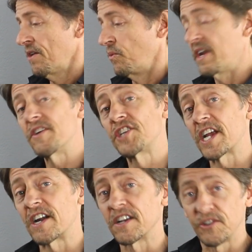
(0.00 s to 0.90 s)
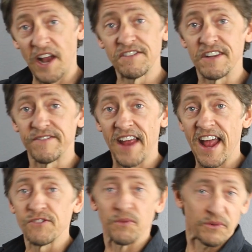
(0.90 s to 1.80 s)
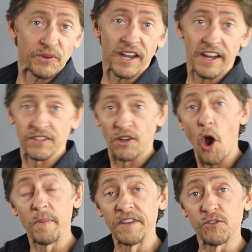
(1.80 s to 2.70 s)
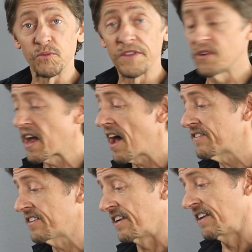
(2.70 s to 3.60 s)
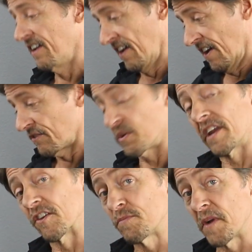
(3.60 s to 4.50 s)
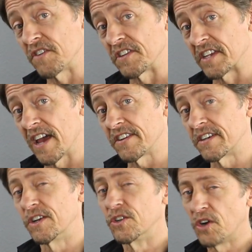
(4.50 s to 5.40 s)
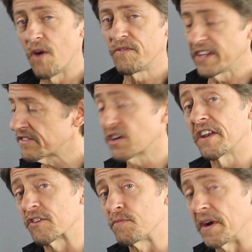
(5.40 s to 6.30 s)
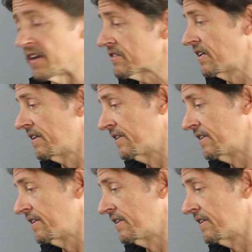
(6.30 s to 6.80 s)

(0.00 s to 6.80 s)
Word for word: We never check our grades in advance. We really like to open these with you guys, and so we can experience it together. Hopefully it's a good experience.